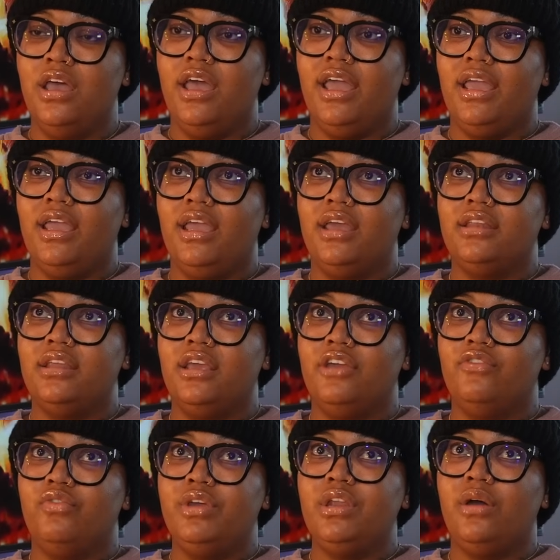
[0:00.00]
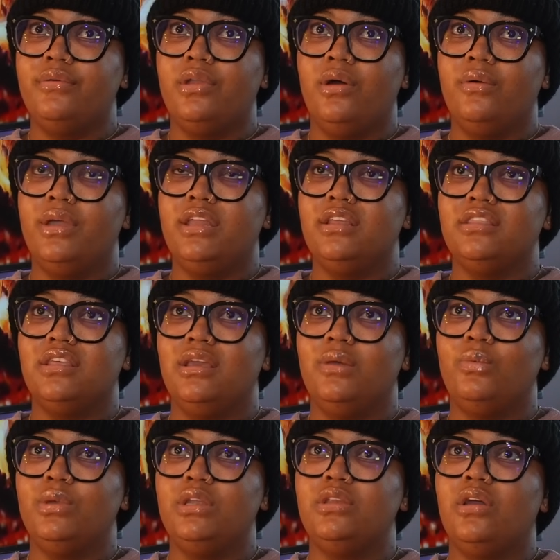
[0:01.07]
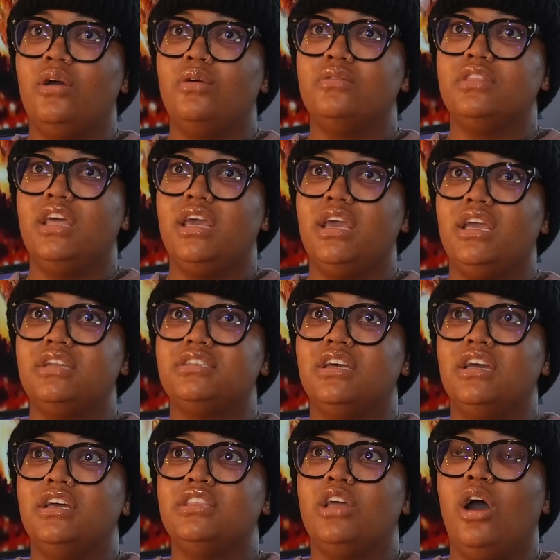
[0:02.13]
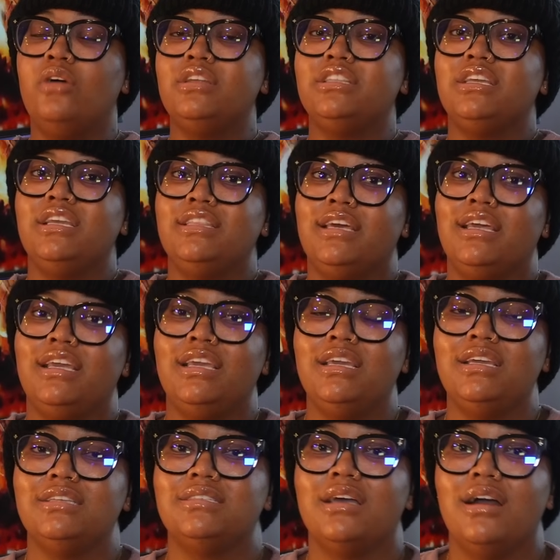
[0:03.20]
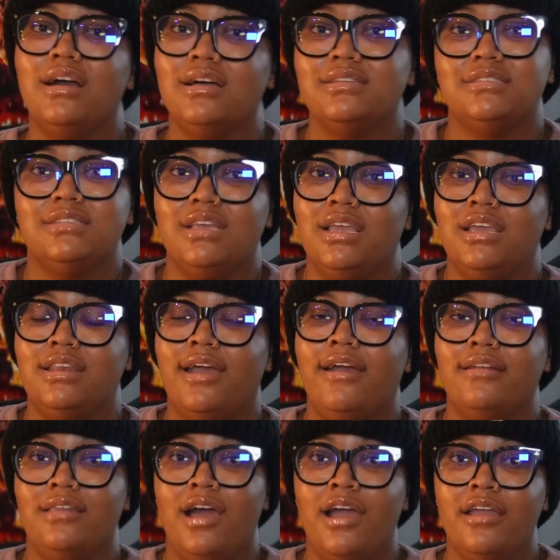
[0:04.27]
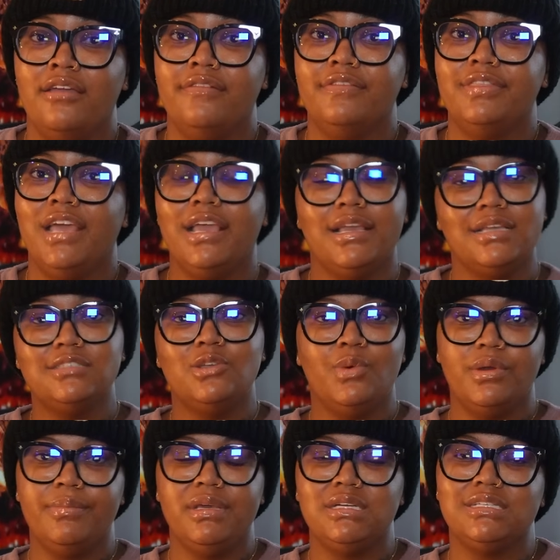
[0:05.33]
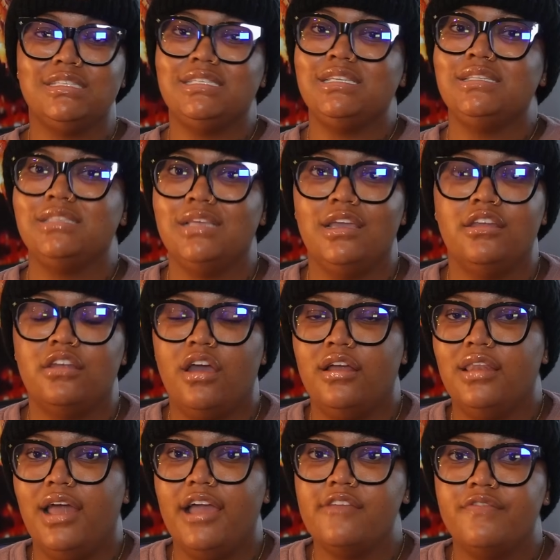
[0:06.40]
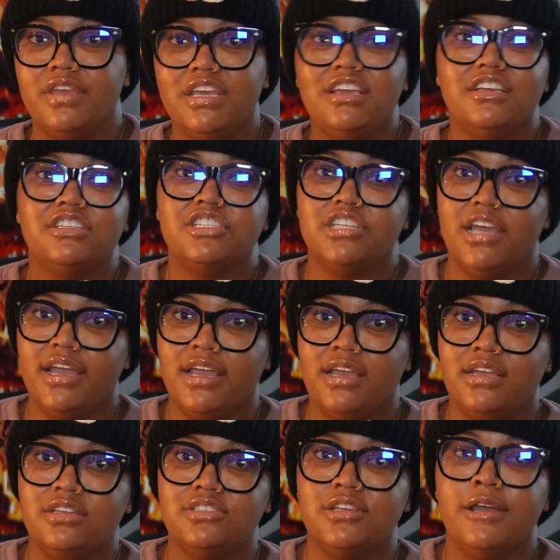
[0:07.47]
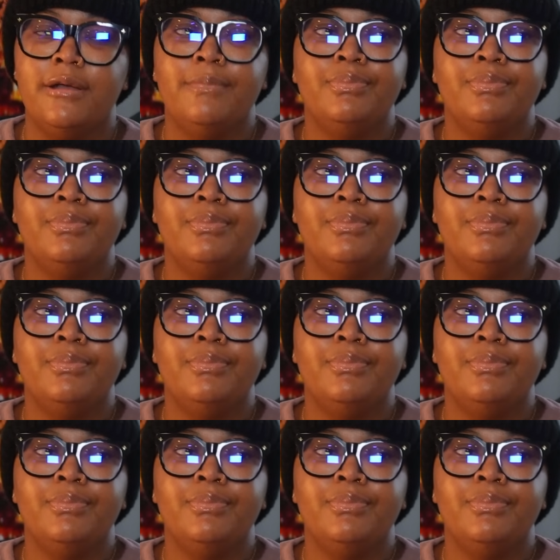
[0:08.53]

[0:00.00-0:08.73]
And if we don't know anything, we know that the only thing that is constant in our life, that is going to be consistent in our life, is change.